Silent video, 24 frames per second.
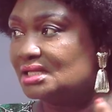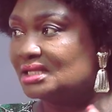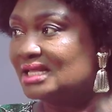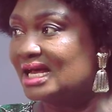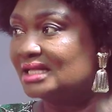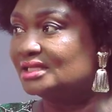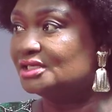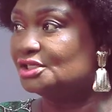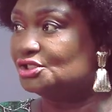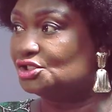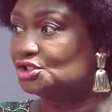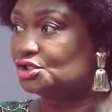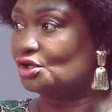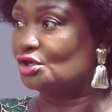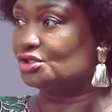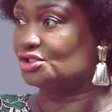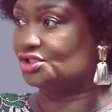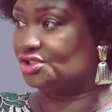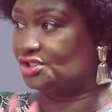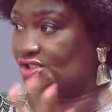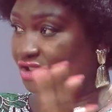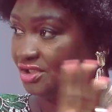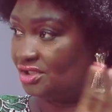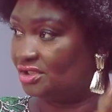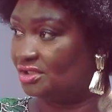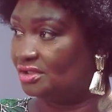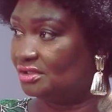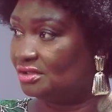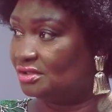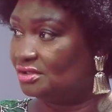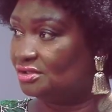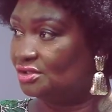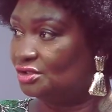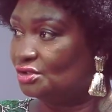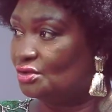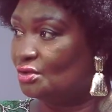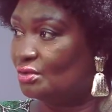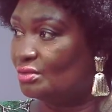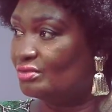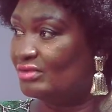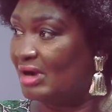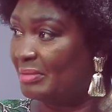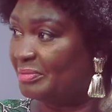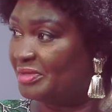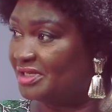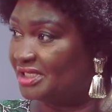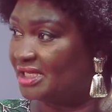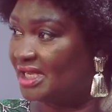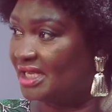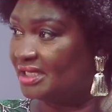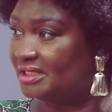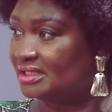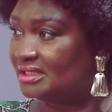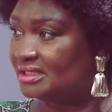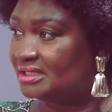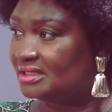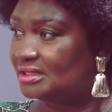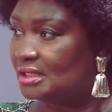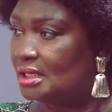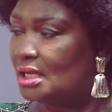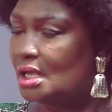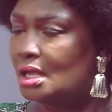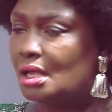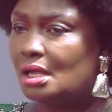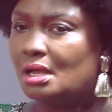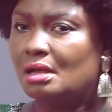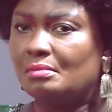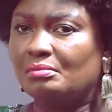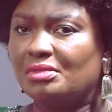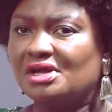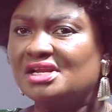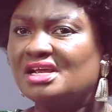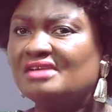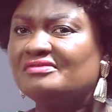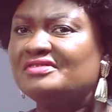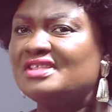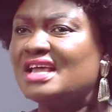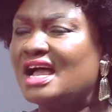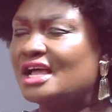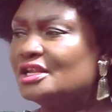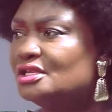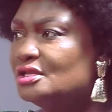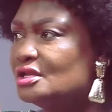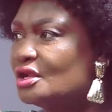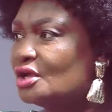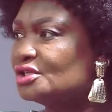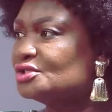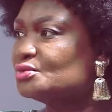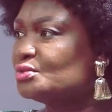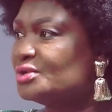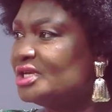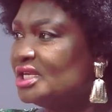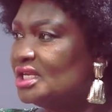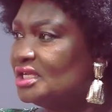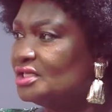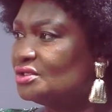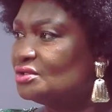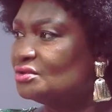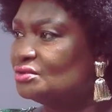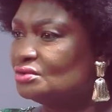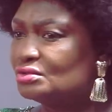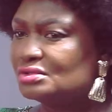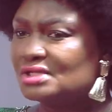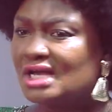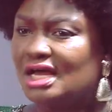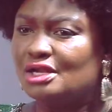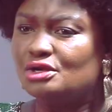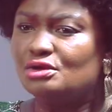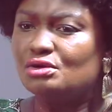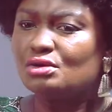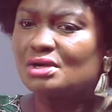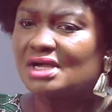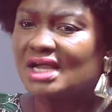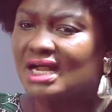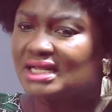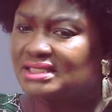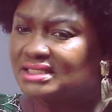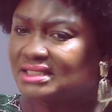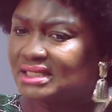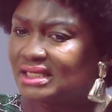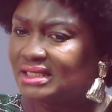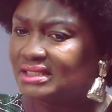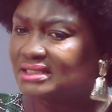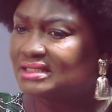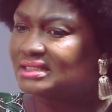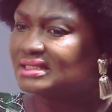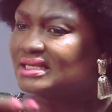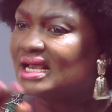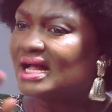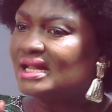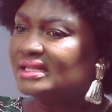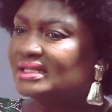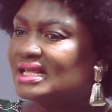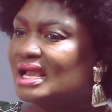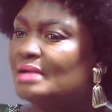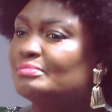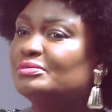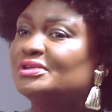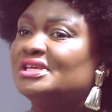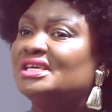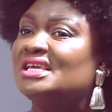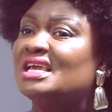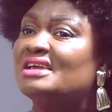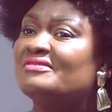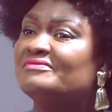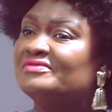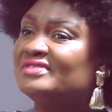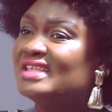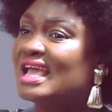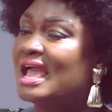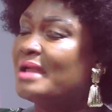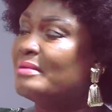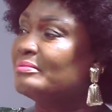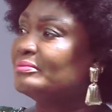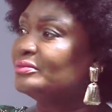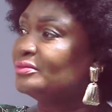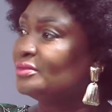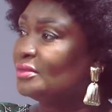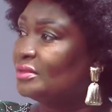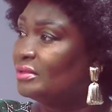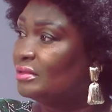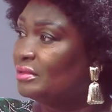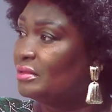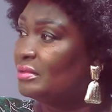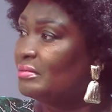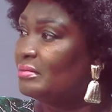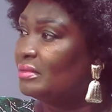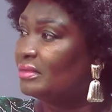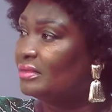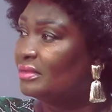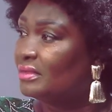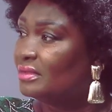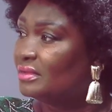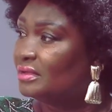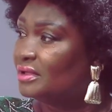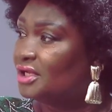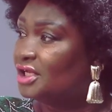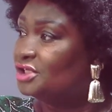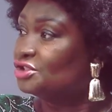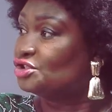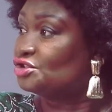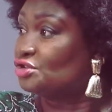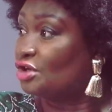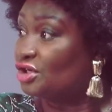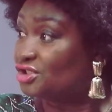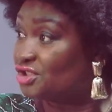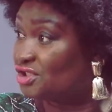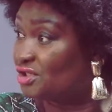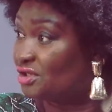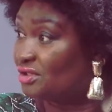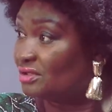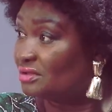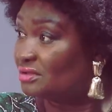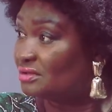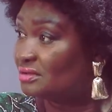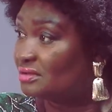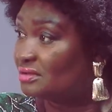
that the church, you know, represents. But if they are not willing to do that, look at it, tell them, give them instruction.